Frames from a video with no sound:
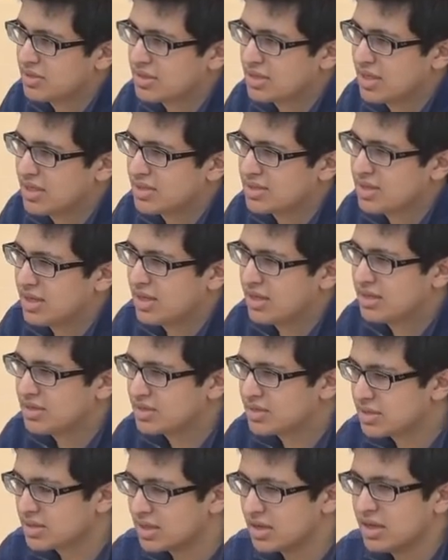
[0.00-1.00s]
data set,
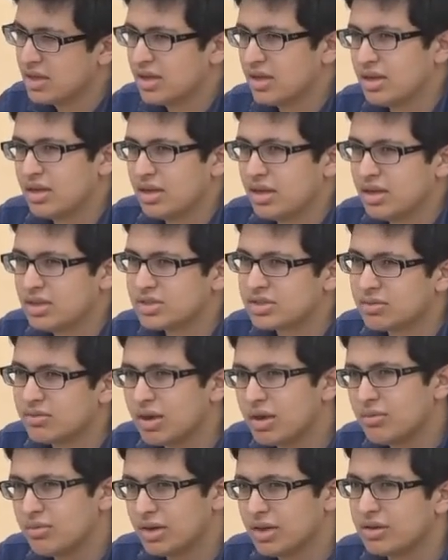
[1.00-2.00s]
is is the
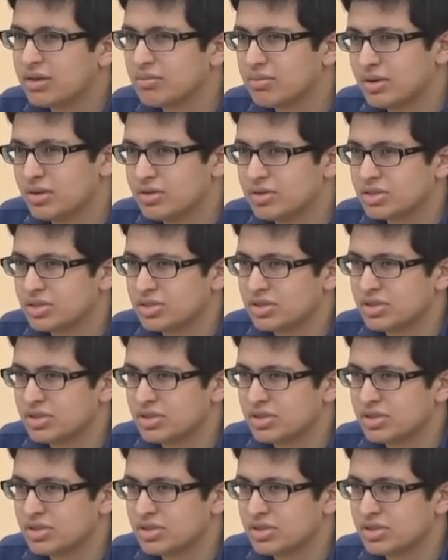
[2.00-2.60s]
right way to approach